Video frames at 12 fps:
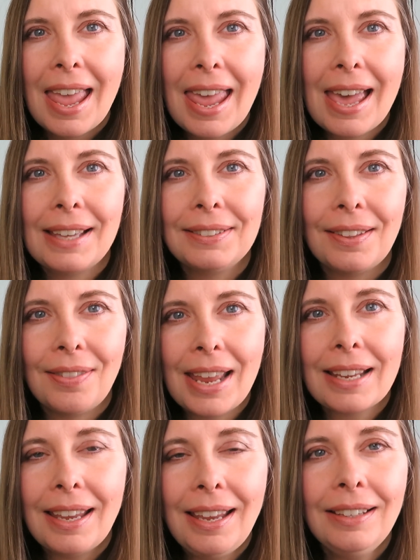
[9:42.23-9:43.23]
and
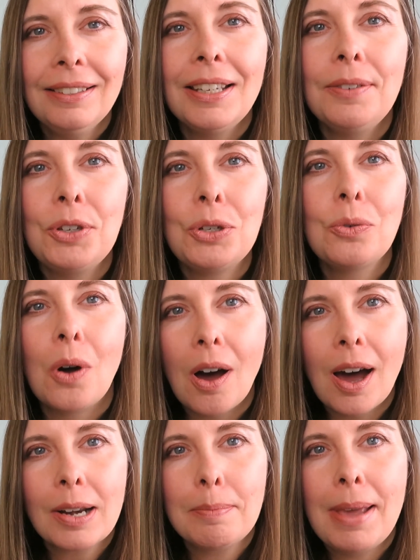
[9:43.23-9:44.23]
they can give you
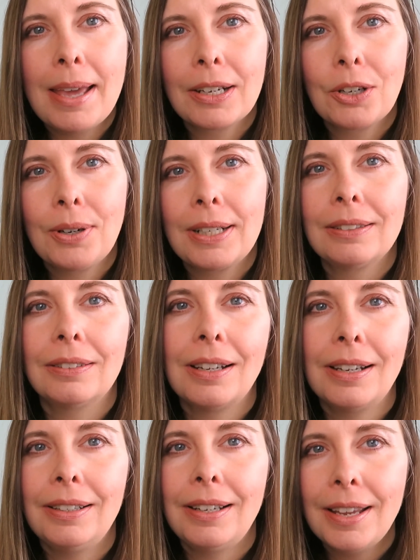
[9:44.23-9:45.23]
automatic credit
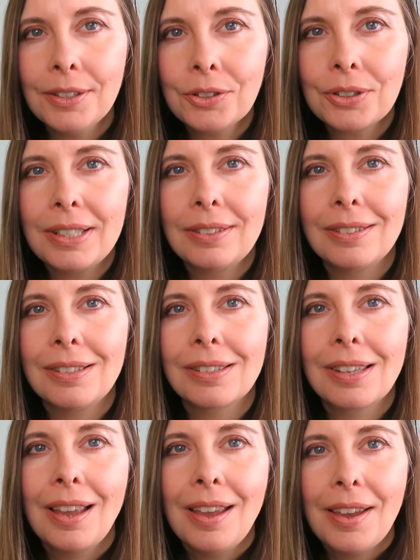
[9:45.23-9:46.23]
line
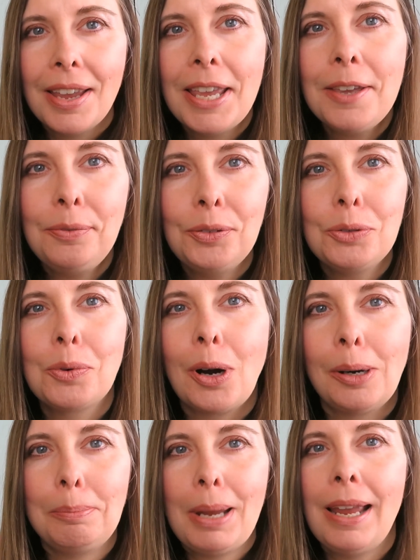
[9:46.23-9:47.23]
increases if you
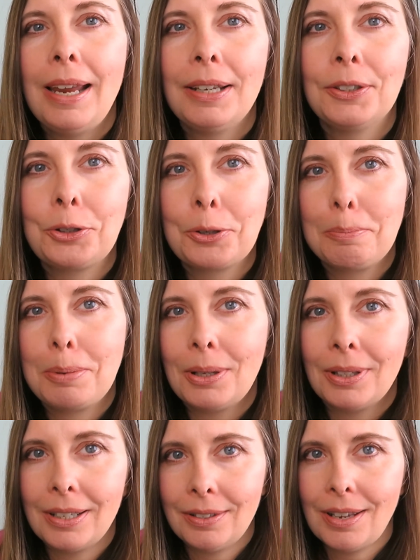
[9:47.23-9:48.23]
are paying your
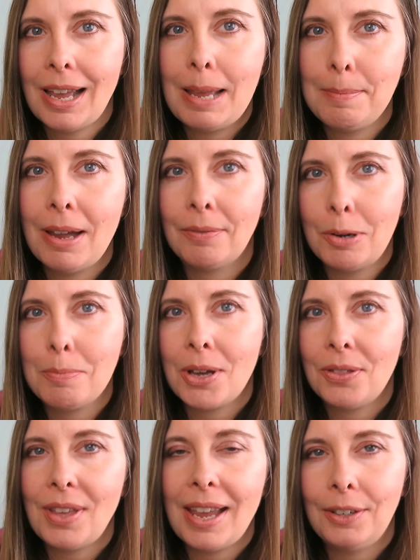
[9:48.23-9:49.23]
bill on time every
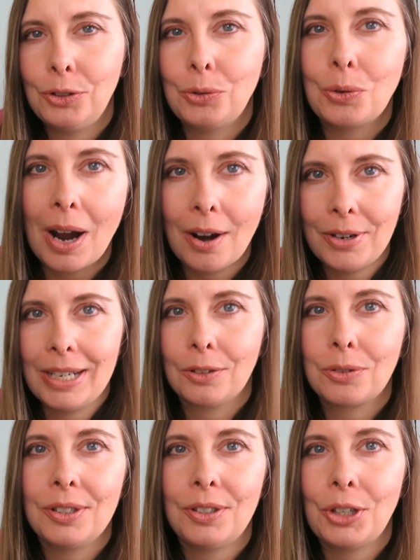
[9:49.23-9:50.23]
month and you are
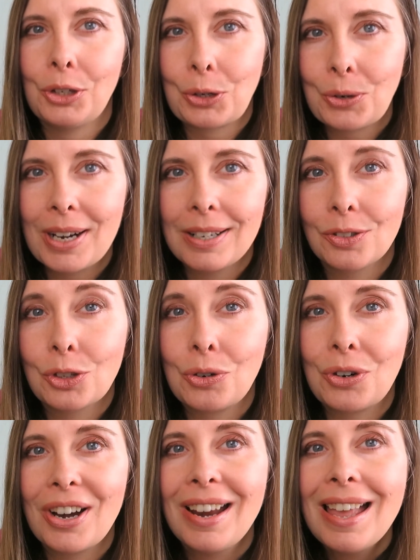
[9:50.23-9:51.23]
increasing your credit
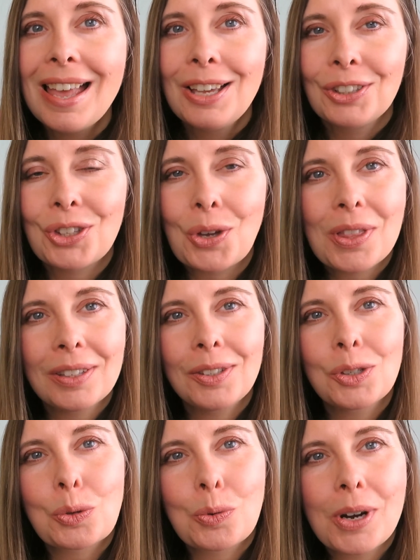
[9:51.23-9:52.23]
score. So
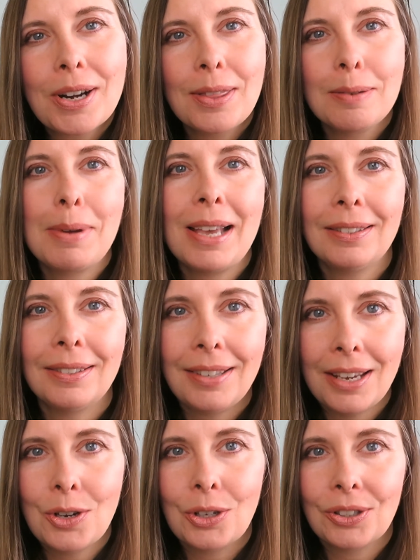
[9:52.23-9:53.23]
this is one of the best
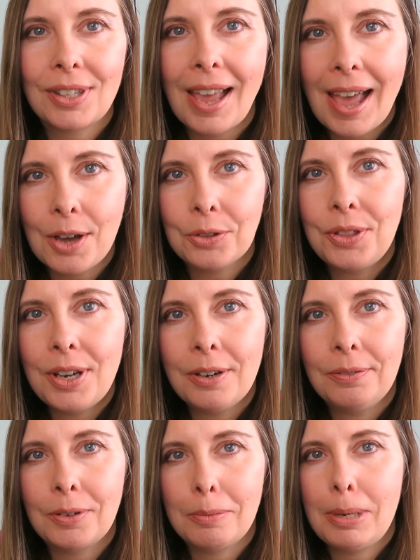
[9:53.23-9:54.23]
deals out
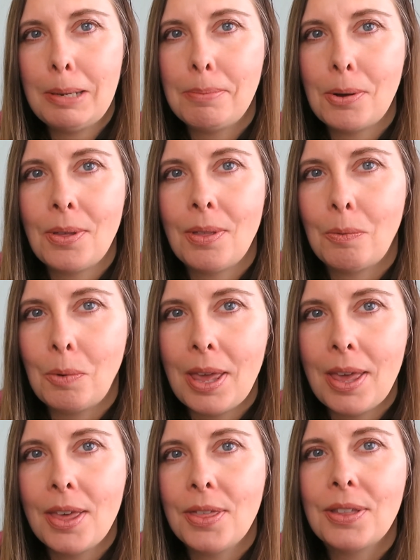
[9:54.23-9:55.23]
there for people
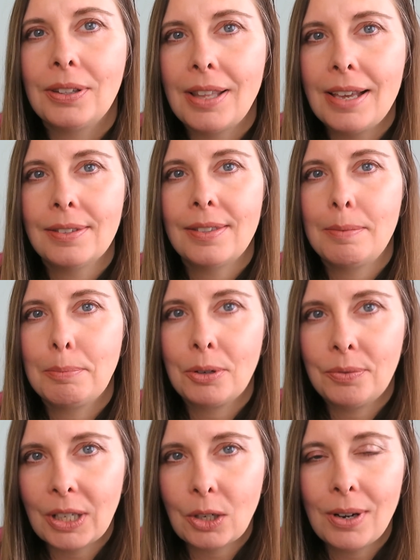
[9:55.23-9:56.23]
with less than
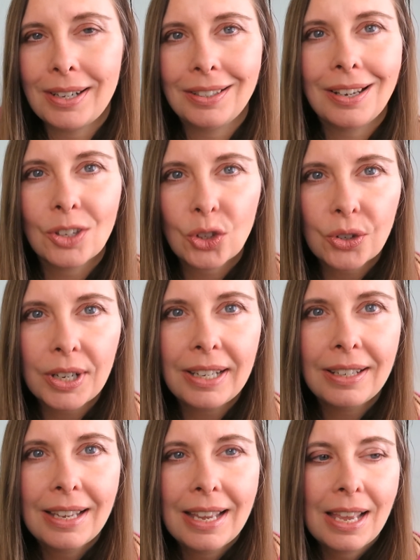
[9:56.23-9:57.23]
perfect credit
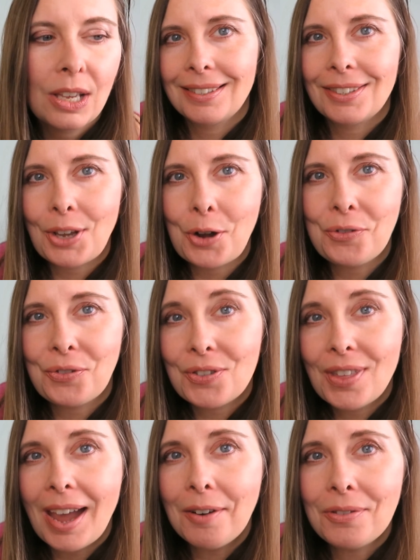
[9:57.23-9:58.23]
history. So for
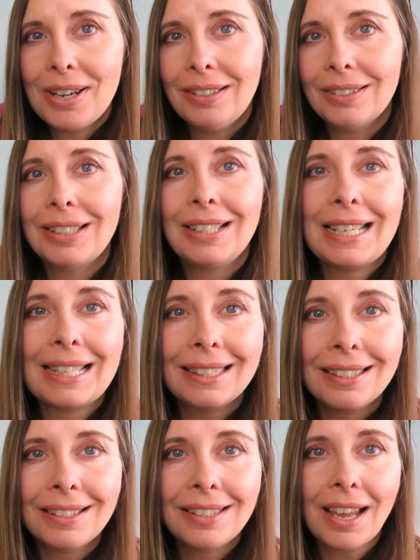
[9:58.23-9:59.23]
that reason,
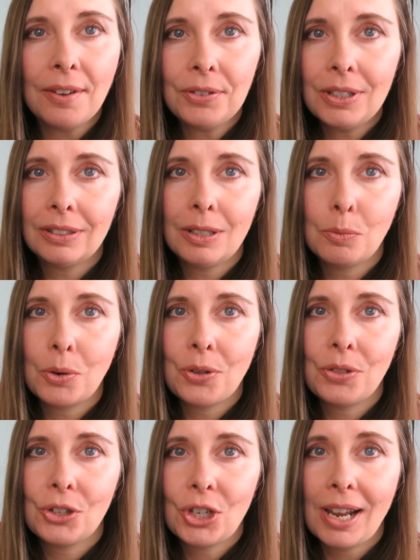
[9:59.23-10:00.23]
it's definitely
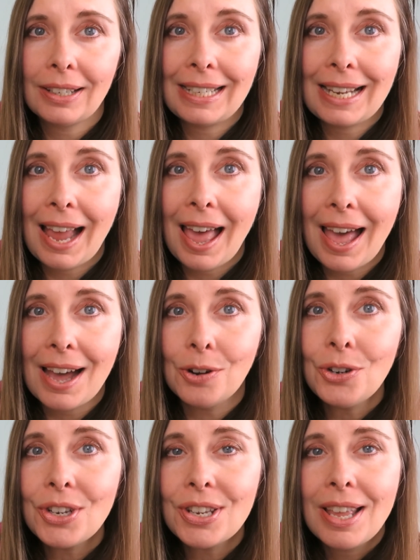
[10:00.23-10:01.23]
worth checking
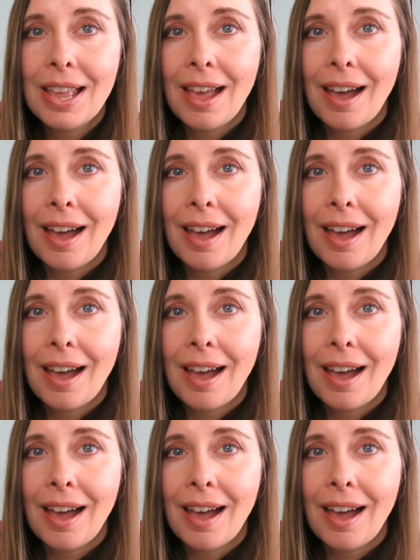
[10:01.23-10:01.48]
out.